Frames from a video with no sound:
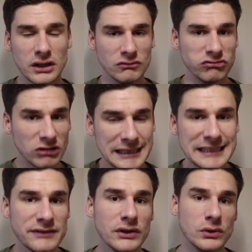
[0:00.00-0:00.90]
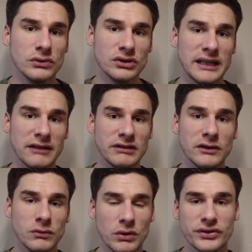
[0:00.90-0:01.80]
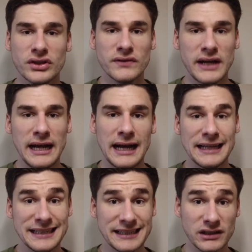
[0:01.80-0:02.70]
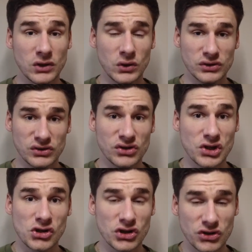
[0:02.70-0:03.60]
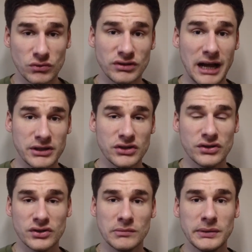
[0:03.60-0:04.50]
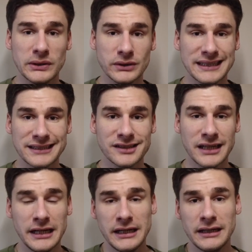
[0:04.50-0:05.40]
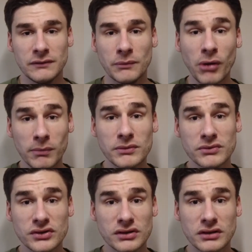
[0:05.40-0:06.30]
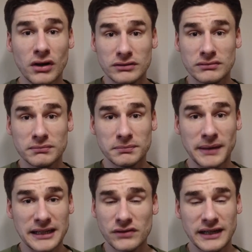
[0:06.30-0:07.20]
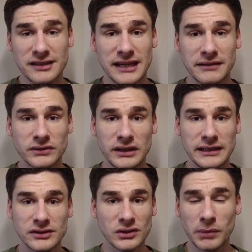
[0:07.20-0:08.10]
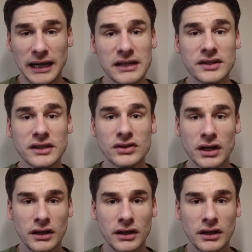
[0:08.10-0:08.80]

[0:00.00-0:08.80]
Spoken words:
really difficult to get rid of once it's there, and it can cause structural damage to some buildings, the problem's gotten bad to the extent that in some places,